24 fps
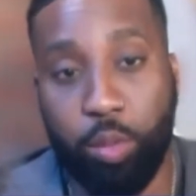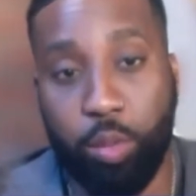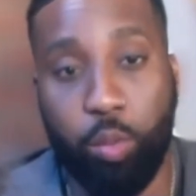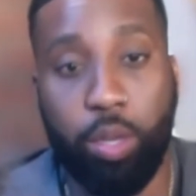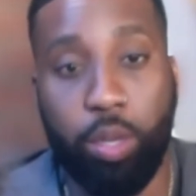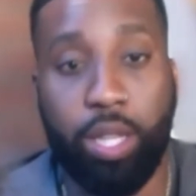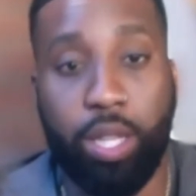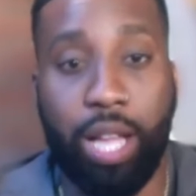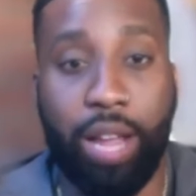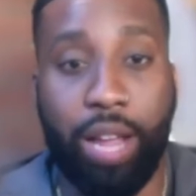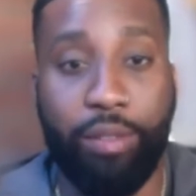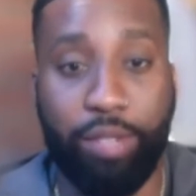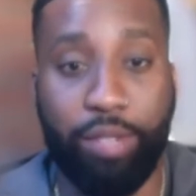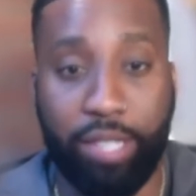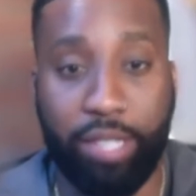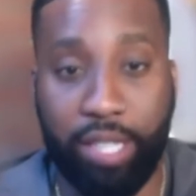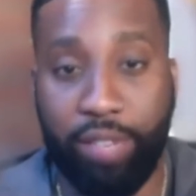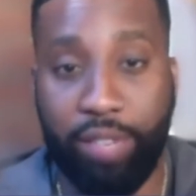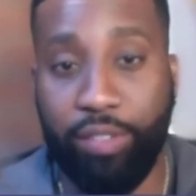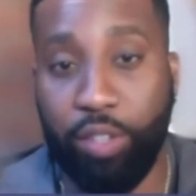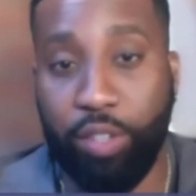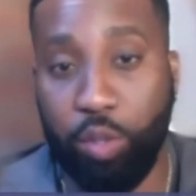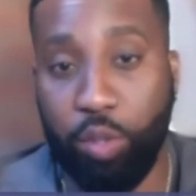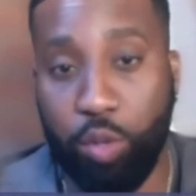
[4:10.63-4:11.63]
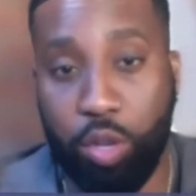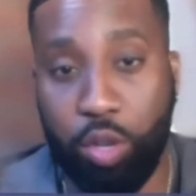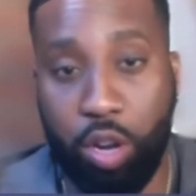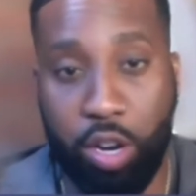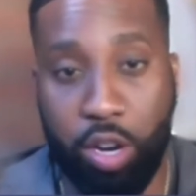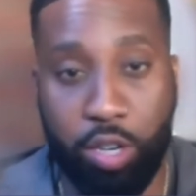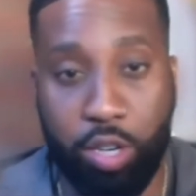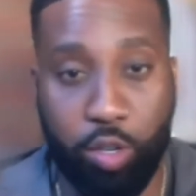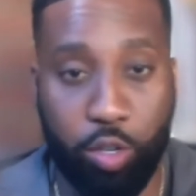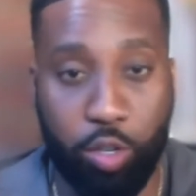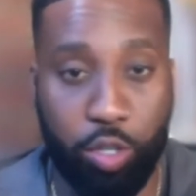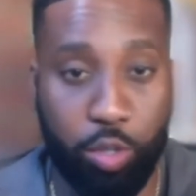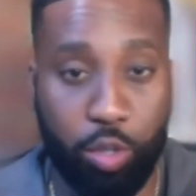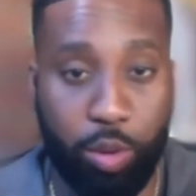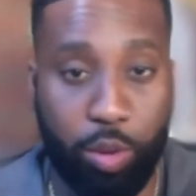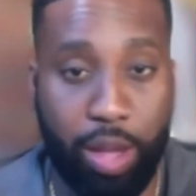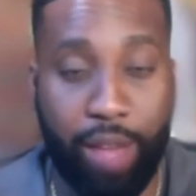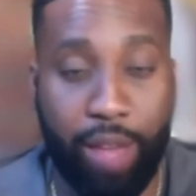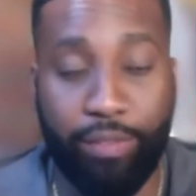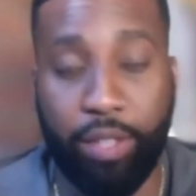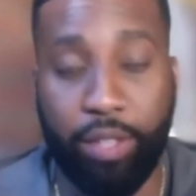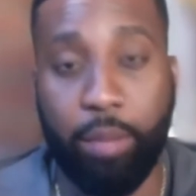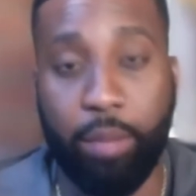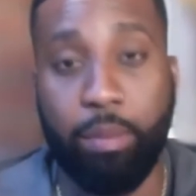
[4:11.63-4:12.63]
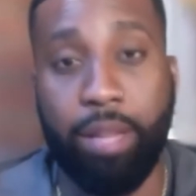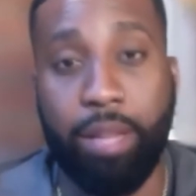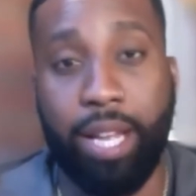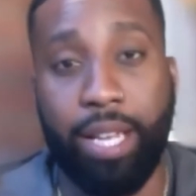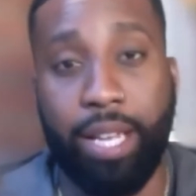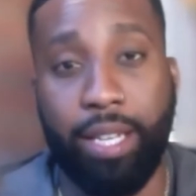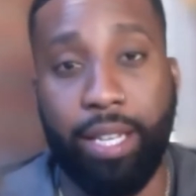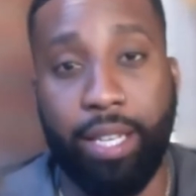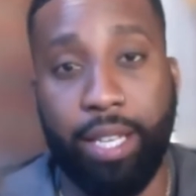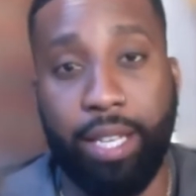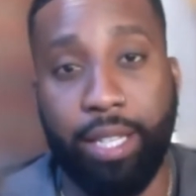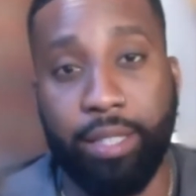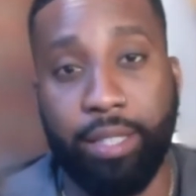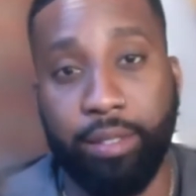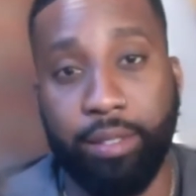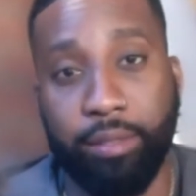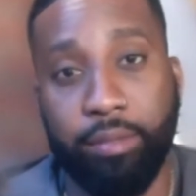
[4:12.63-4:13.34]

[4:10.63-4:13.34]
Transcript: will I receive a new card or do I have to apply again?